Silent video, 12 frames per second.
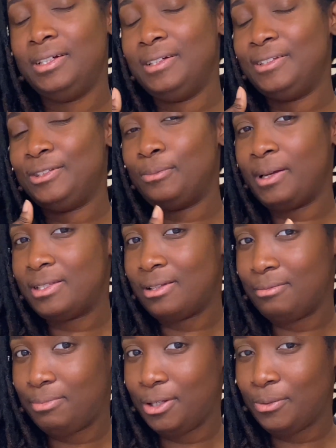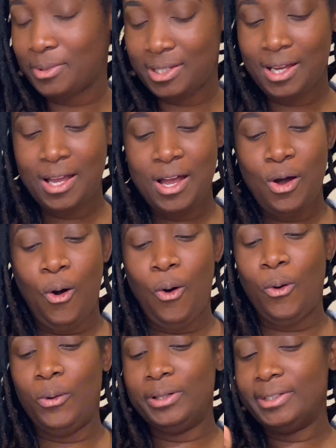So my son puked,
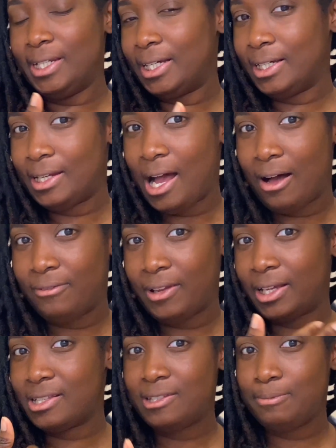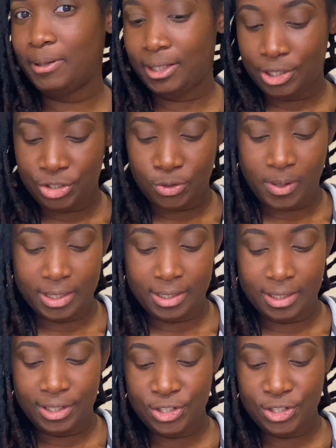or they could have like a spillage or whatnot,